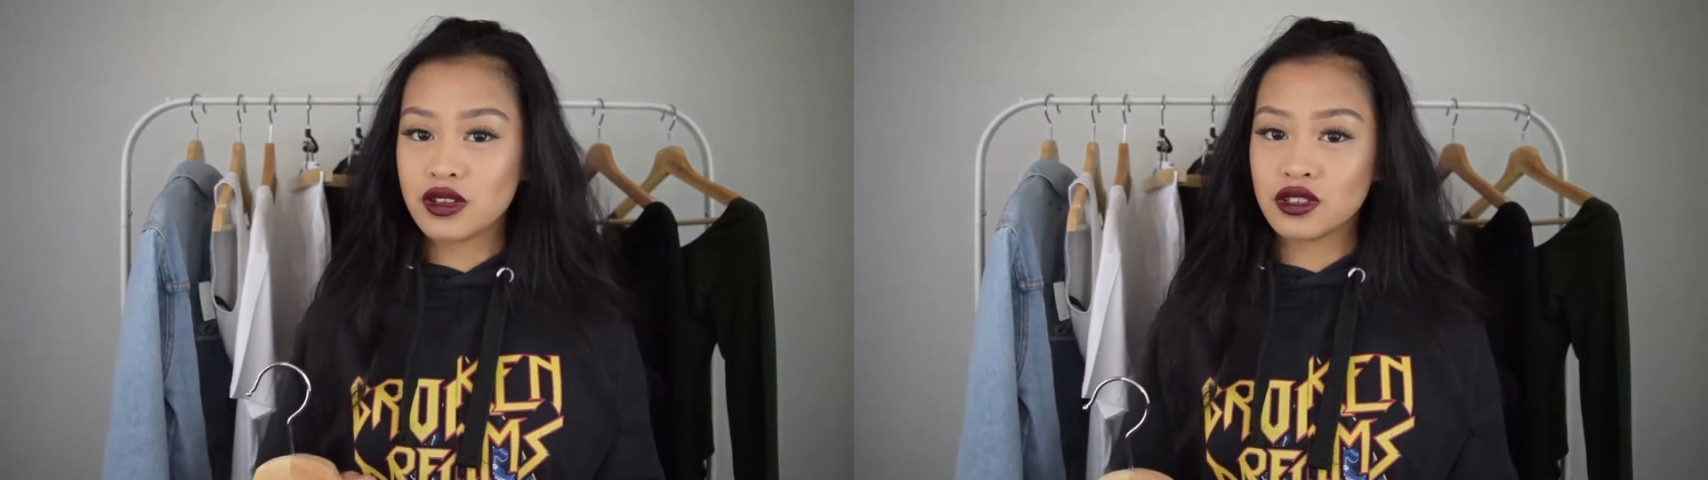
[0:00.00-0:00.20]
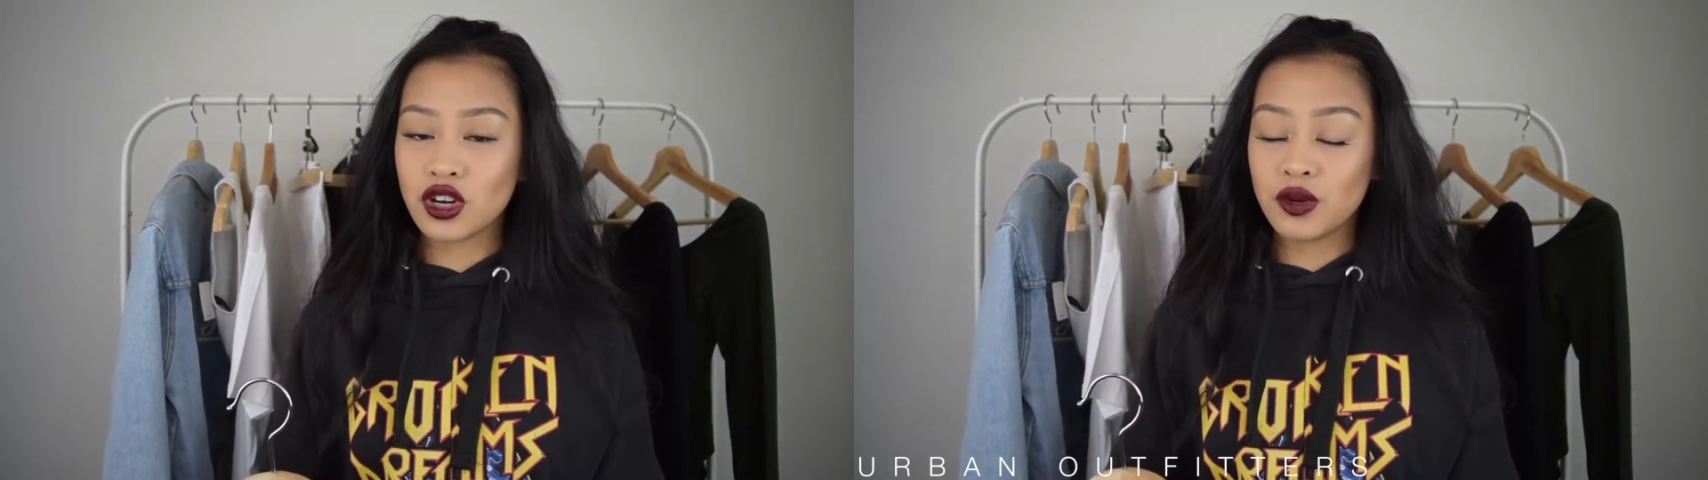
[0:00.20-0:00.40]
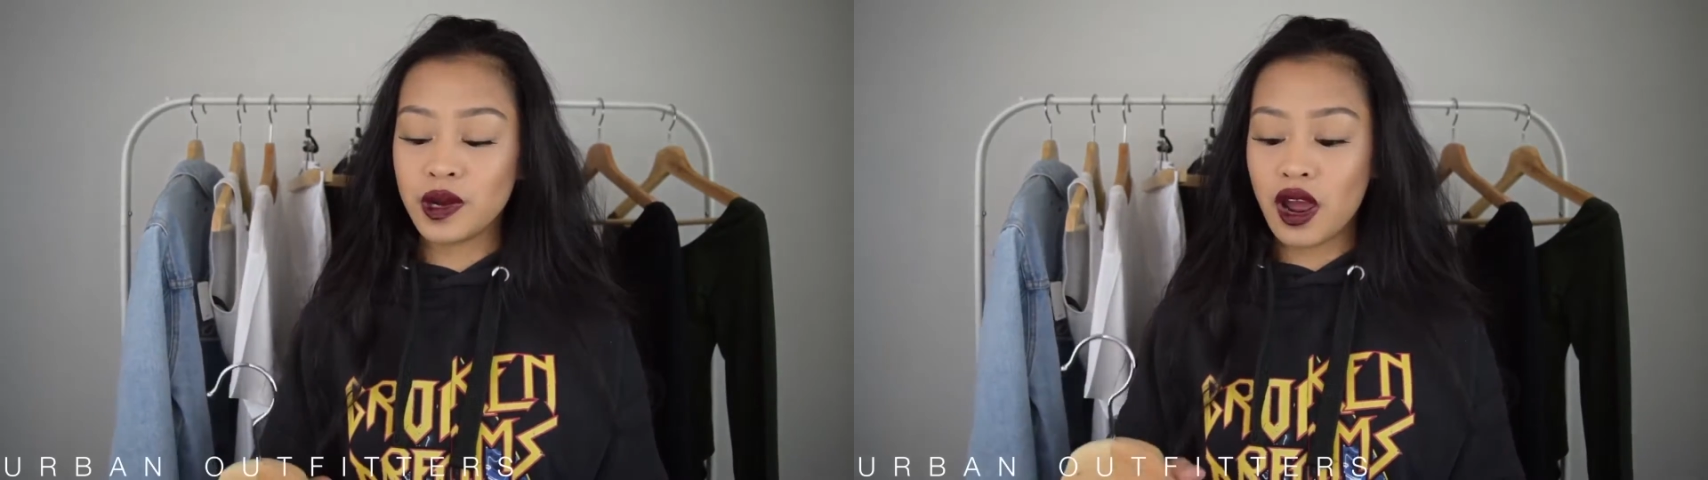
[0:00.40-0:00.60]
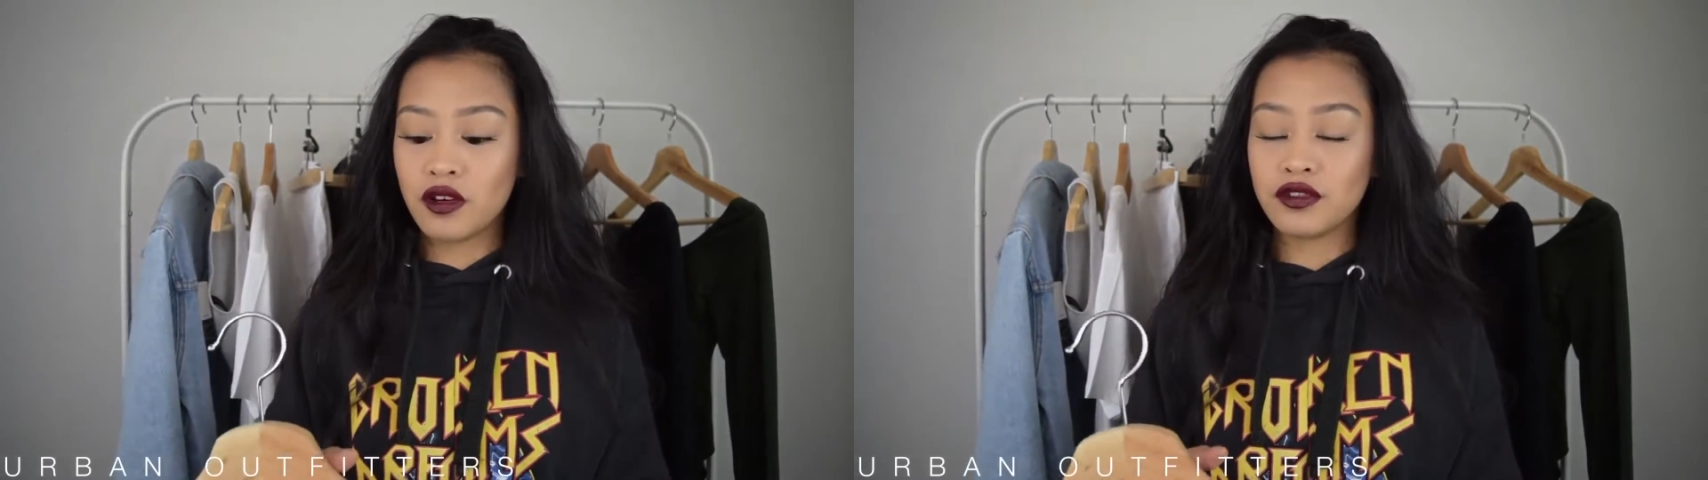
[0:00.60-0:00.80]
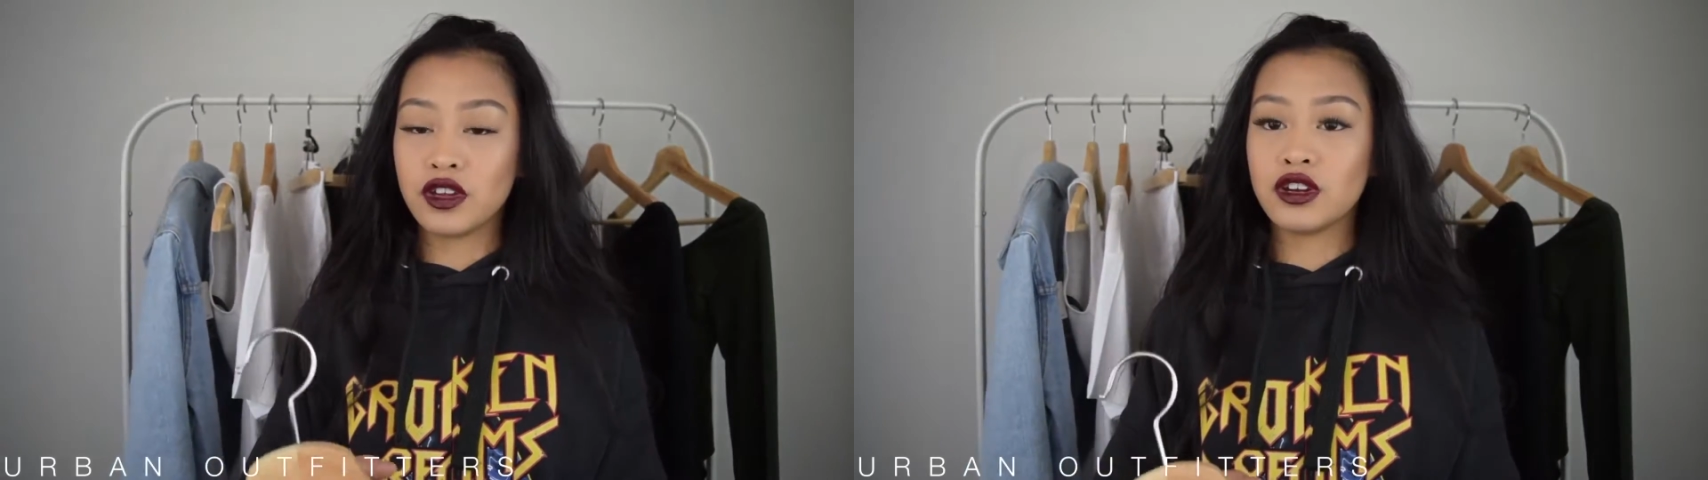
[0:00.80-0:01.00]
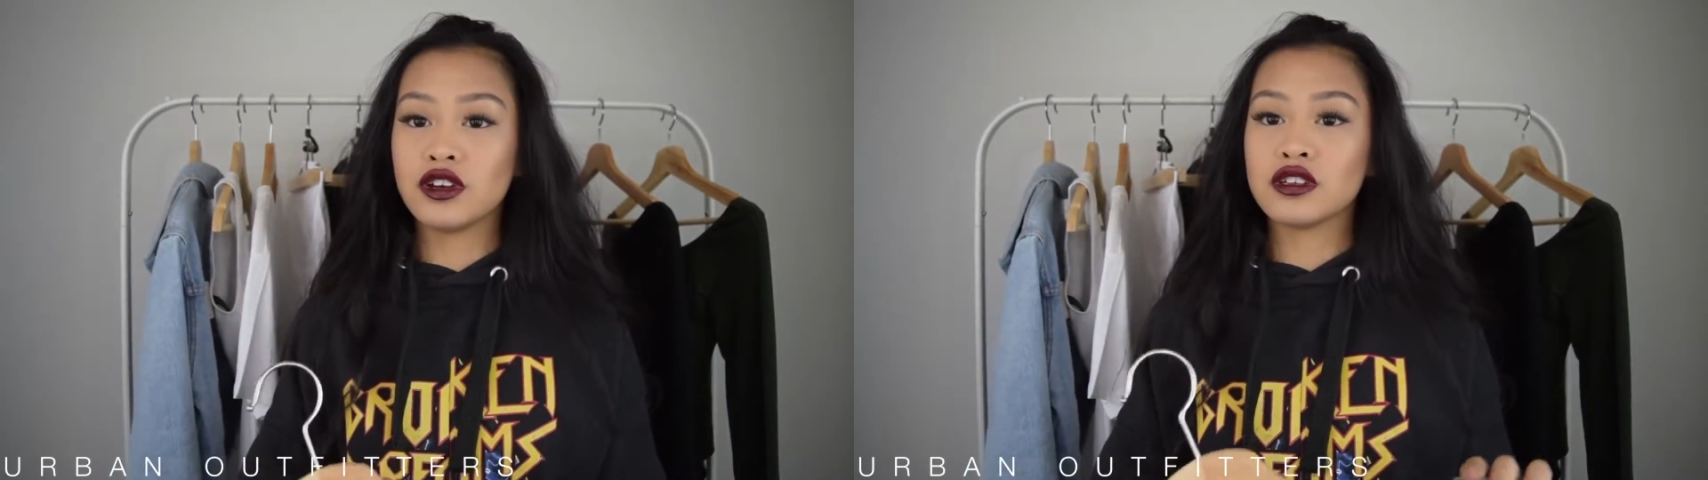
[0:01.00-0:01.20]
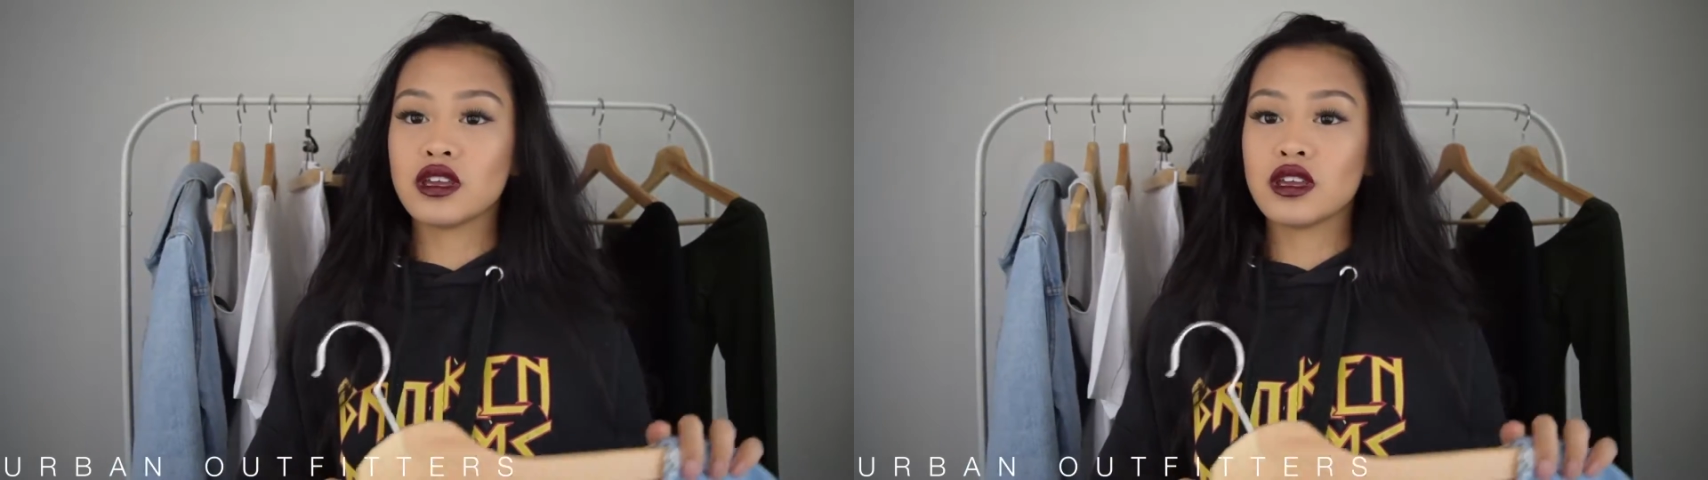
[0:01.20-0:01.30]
is Urban Outfitters,